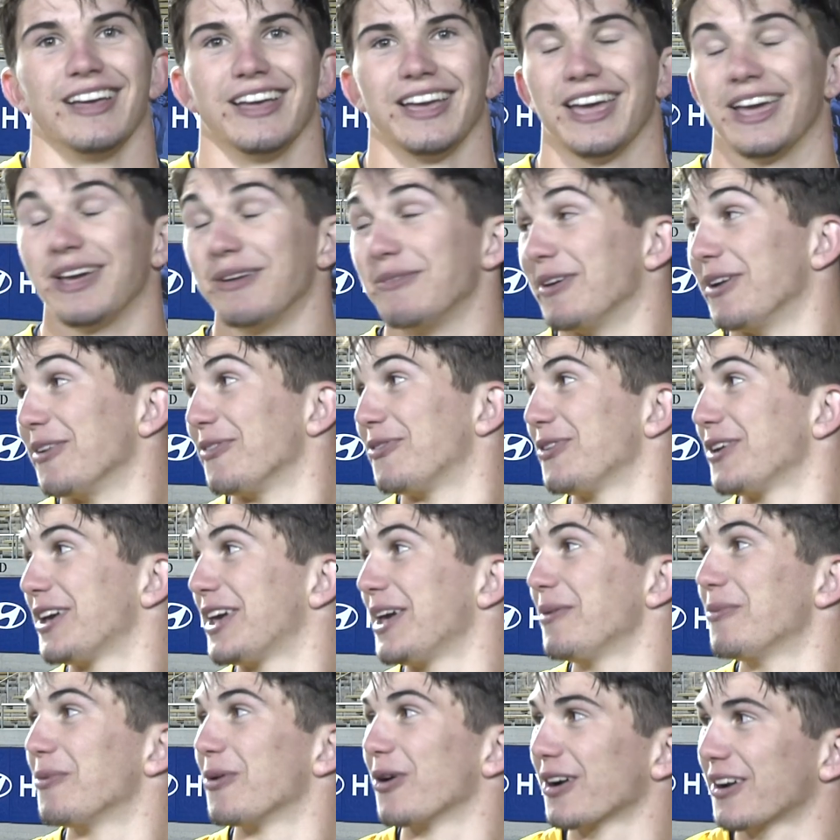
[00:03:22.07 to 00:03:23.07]
Hey, man, if we
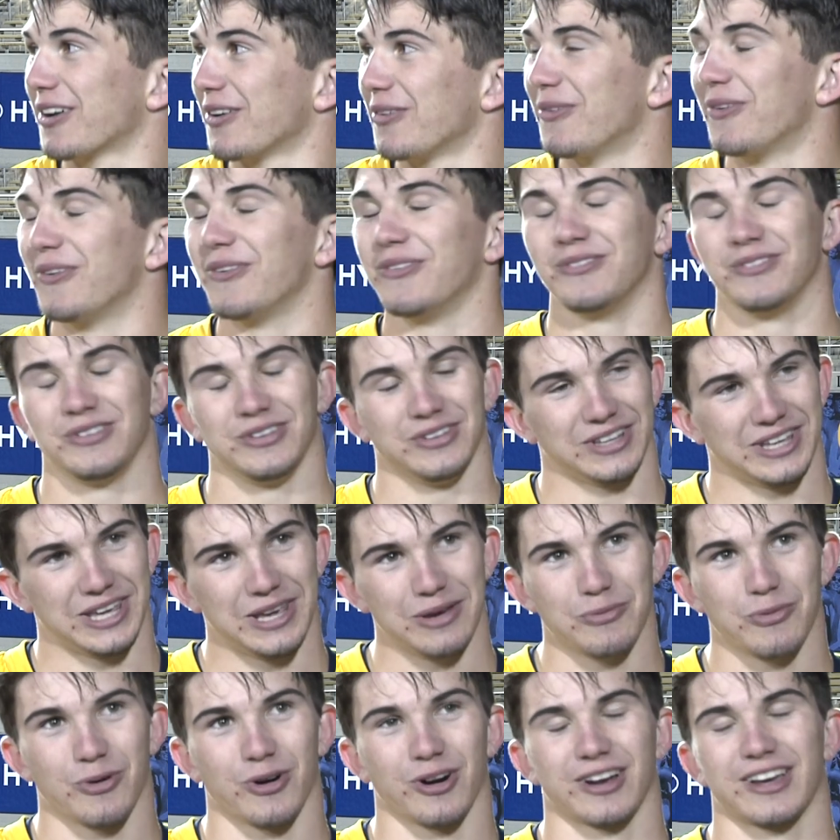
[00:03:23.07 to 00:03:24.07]
keep working
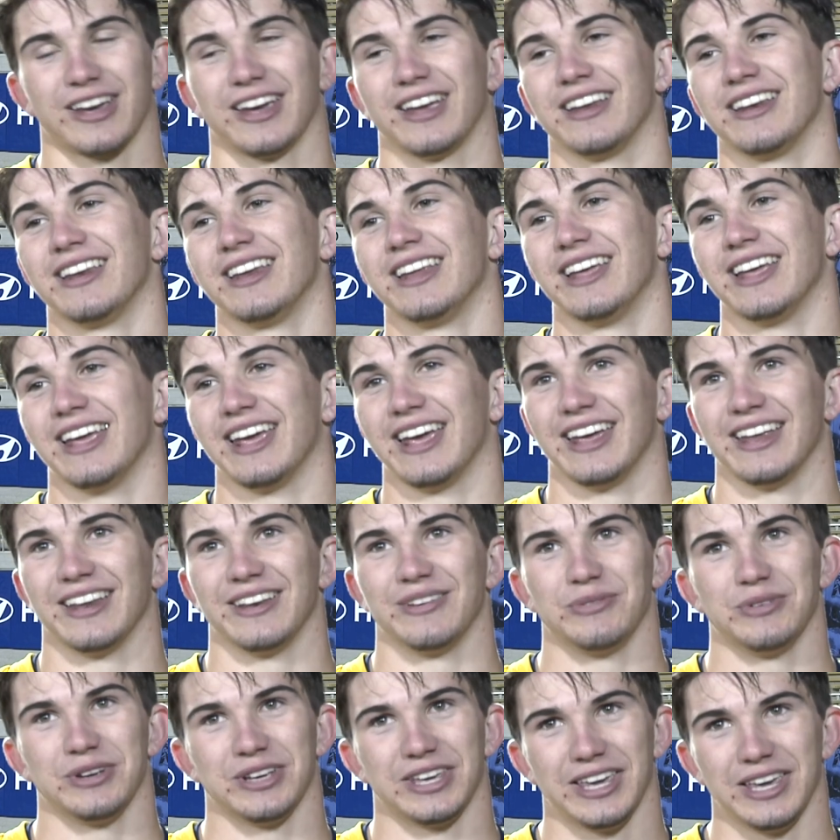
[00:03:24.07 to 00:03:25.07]

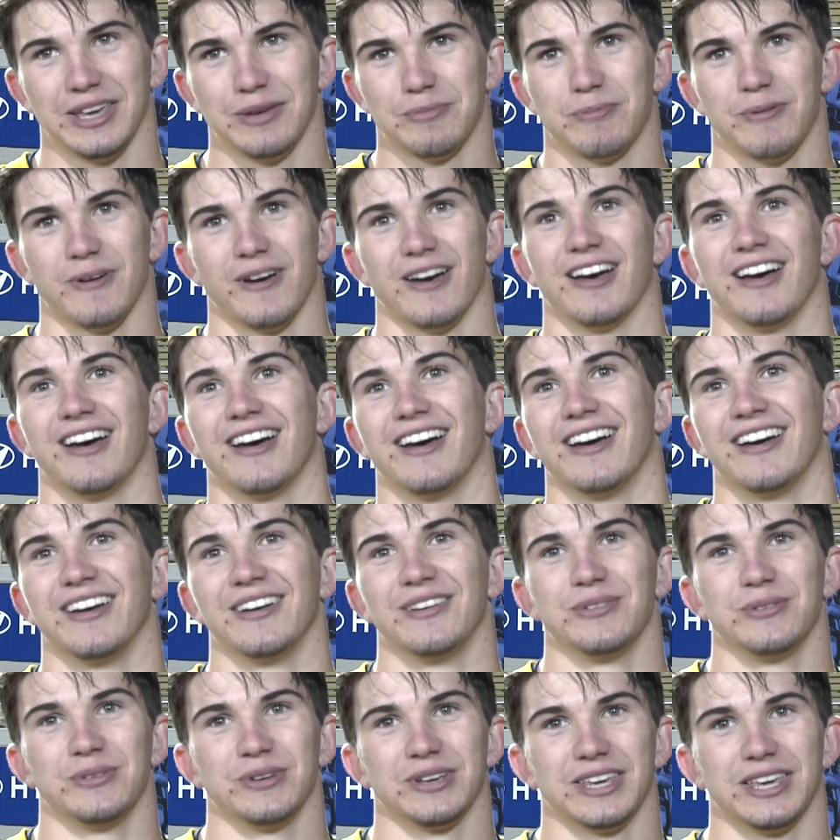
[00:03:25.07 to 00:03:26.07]
and we keep
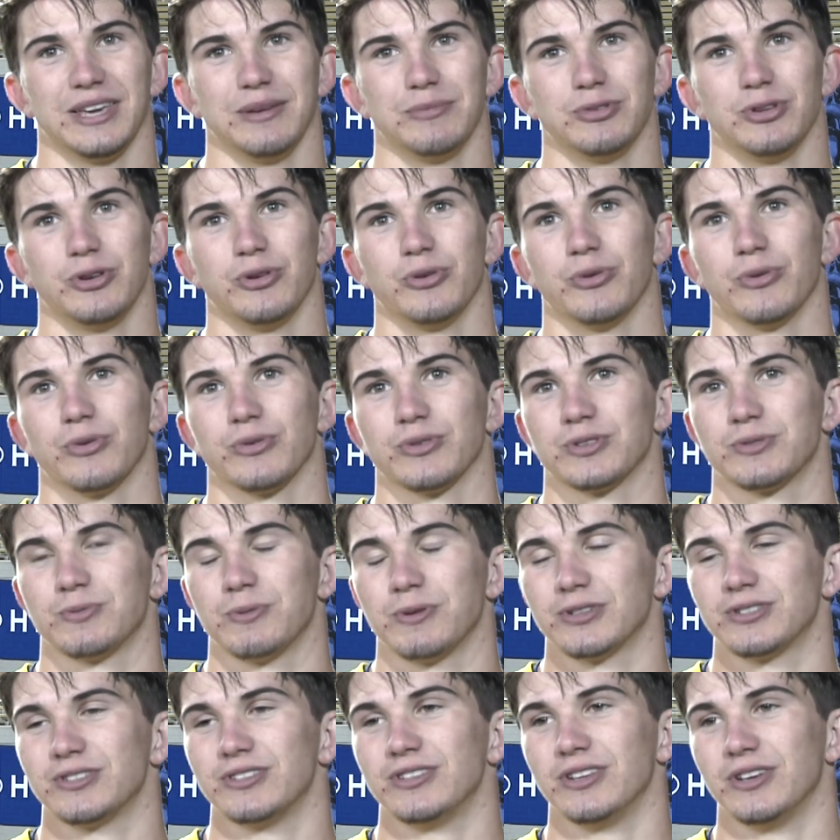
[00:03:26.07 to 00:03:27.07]
doing what we're
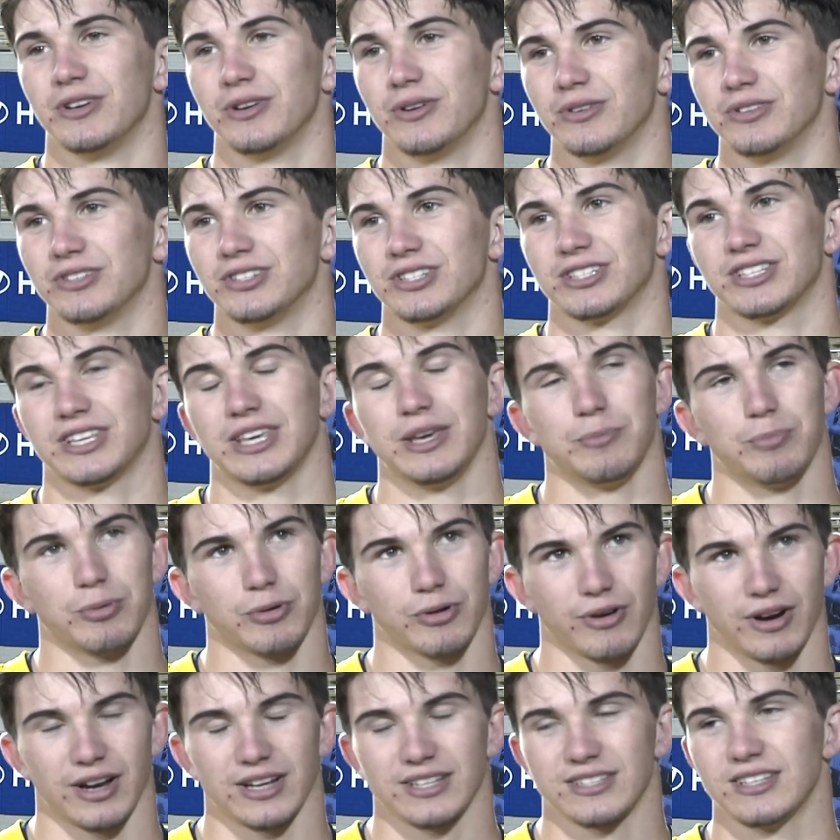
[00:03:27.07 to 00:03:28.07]
supposed to do and just keep
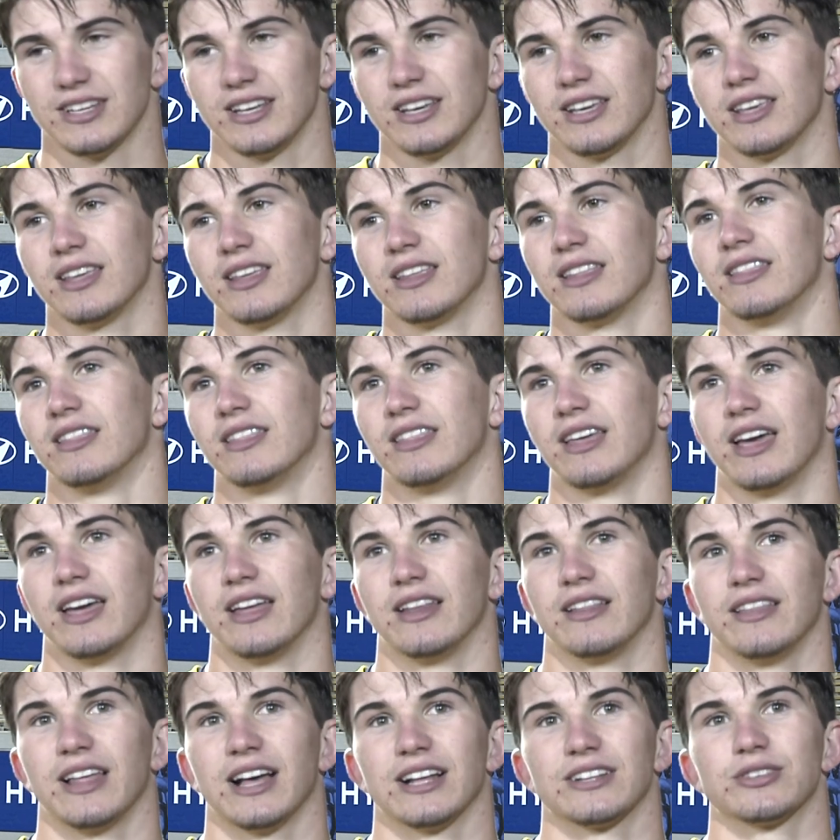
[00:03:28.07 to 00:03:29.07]
progressing,
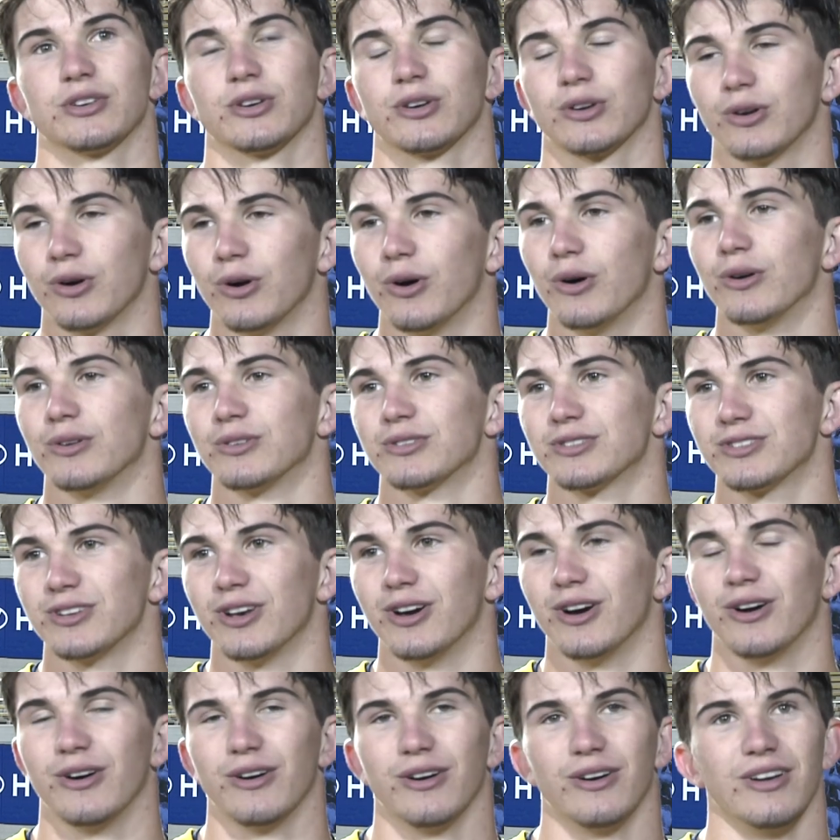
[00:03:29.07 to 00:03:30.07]
then that's our goal.
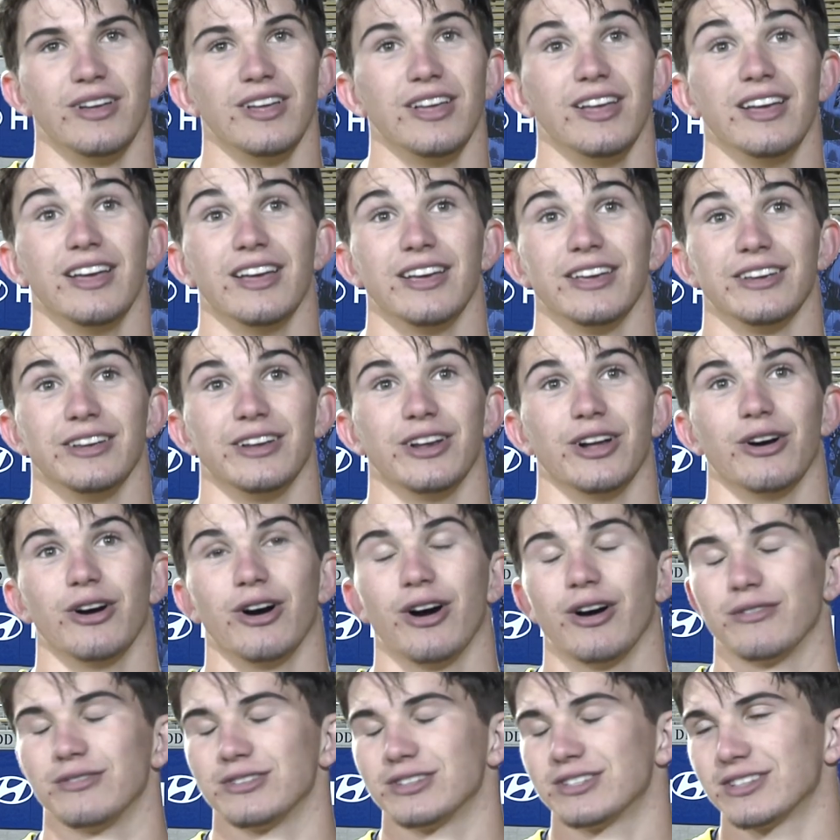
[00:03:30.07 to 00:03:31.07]
So, you know,
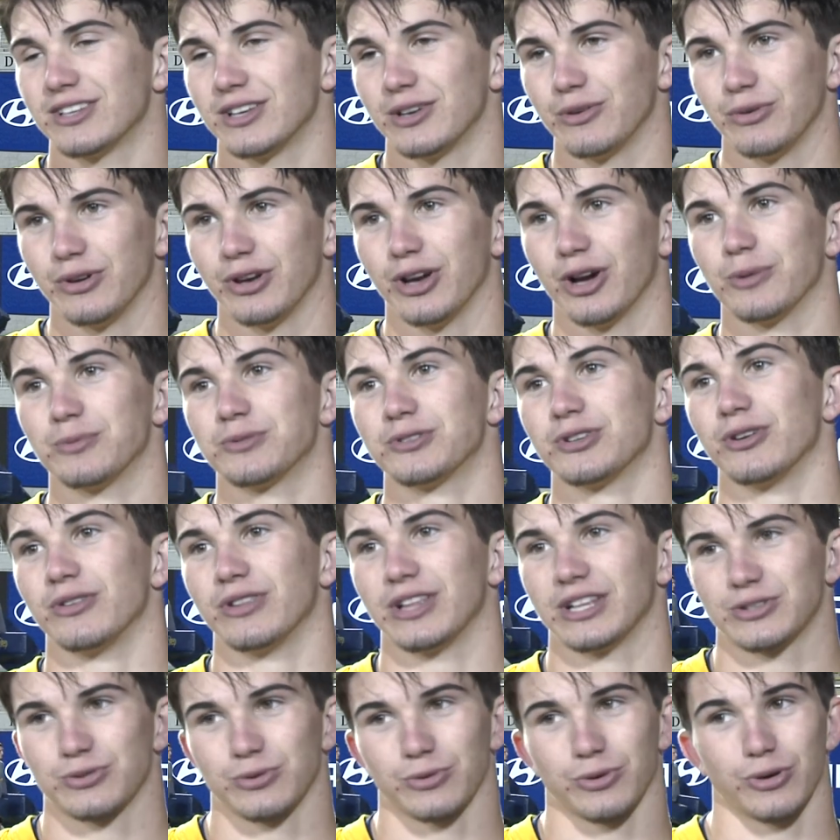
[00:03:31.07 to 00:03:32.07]
obviously we hope so, and
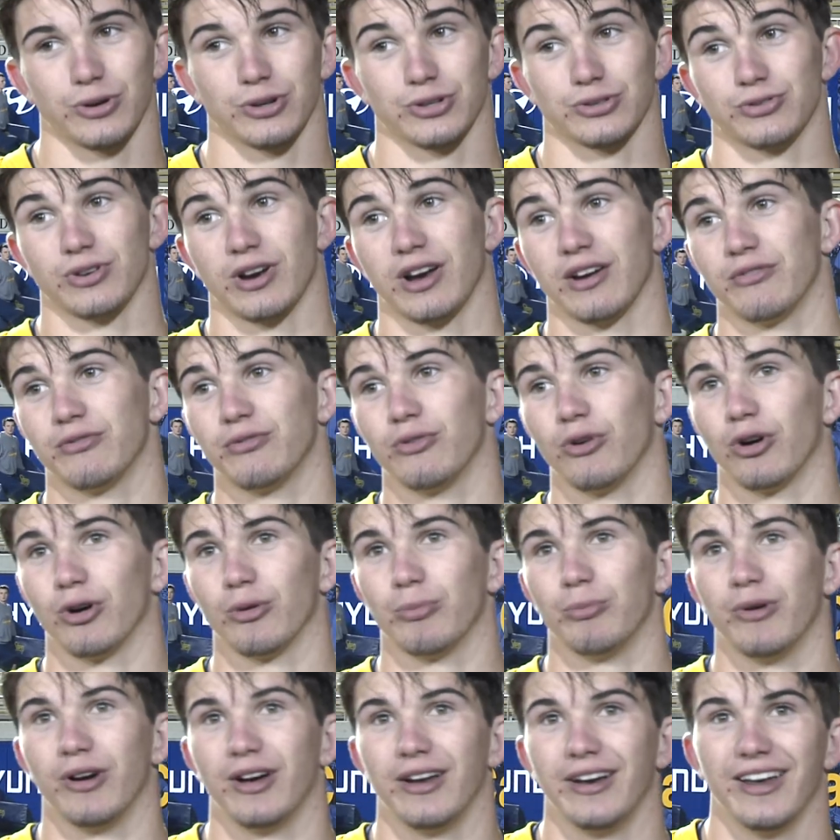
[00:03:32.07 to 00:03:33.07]
that's what we're going to strive
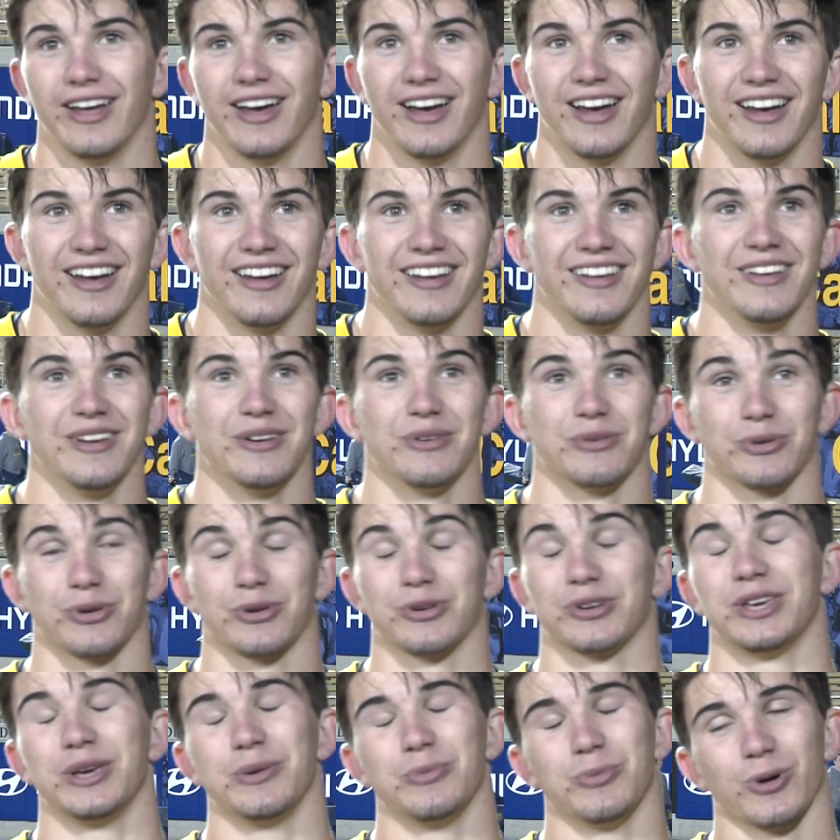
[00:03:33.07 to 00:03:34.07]
for. But we're
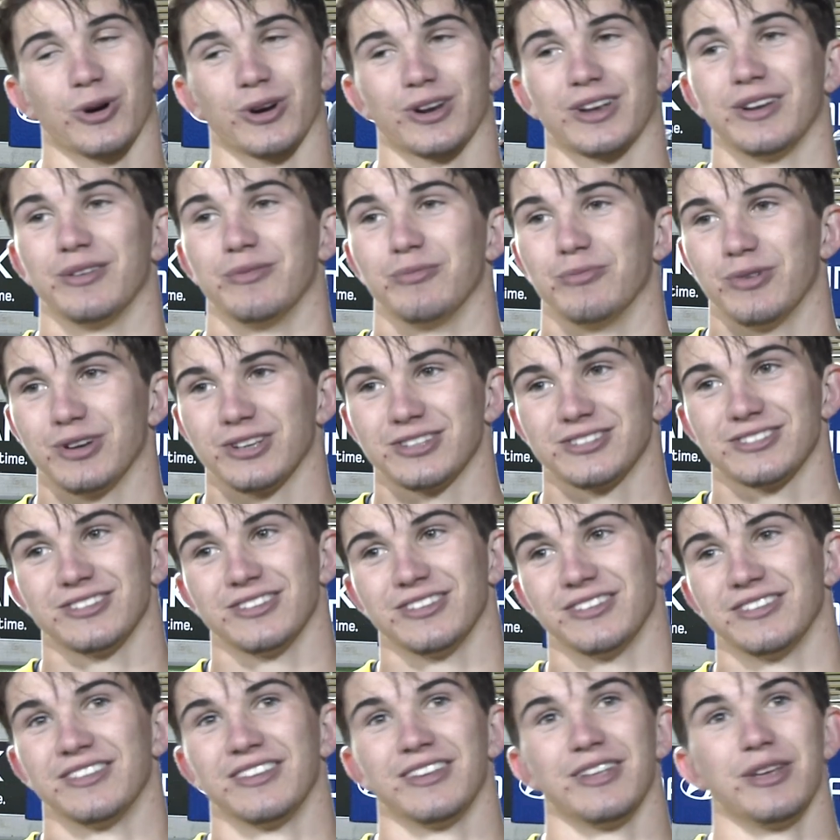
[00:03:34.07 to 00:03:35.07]
going to keep working,
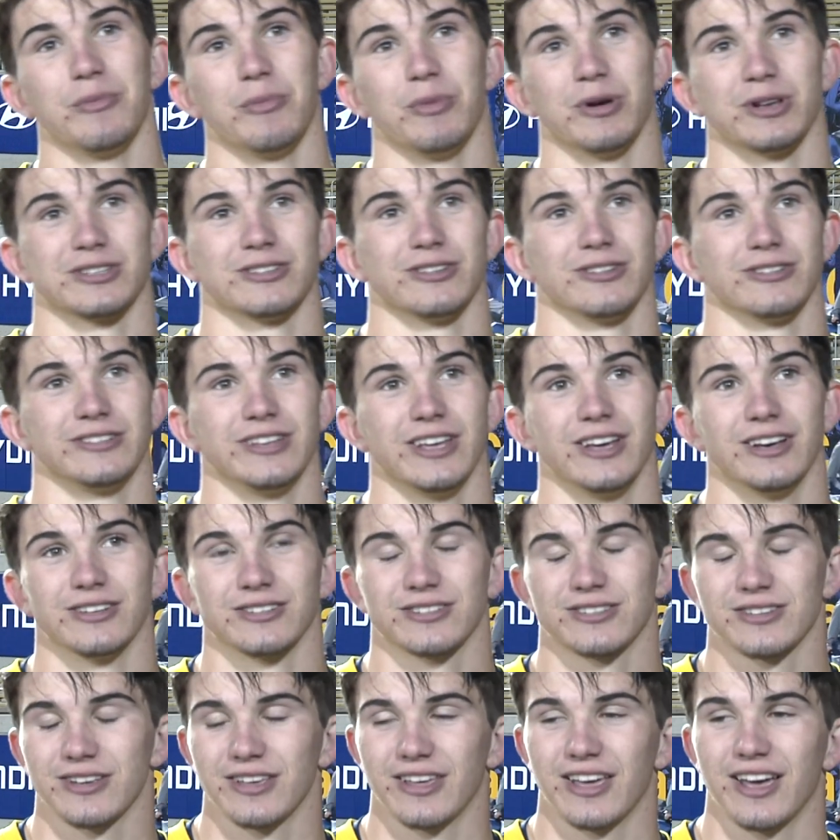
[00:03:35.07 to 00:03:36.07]
busting our
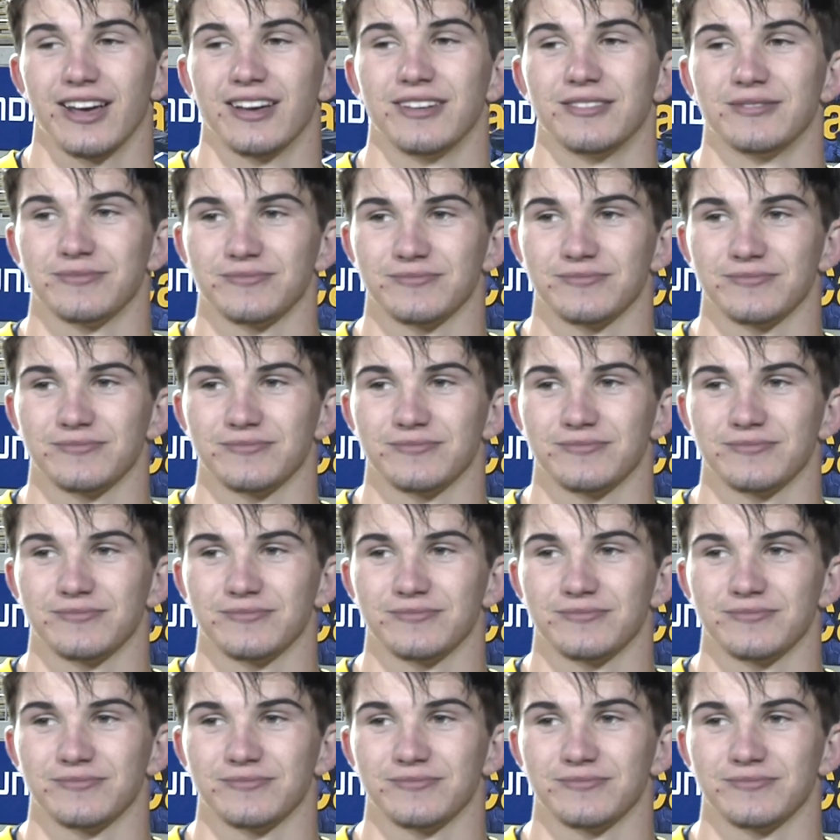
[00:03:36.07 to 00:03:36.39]
tails. So yeah.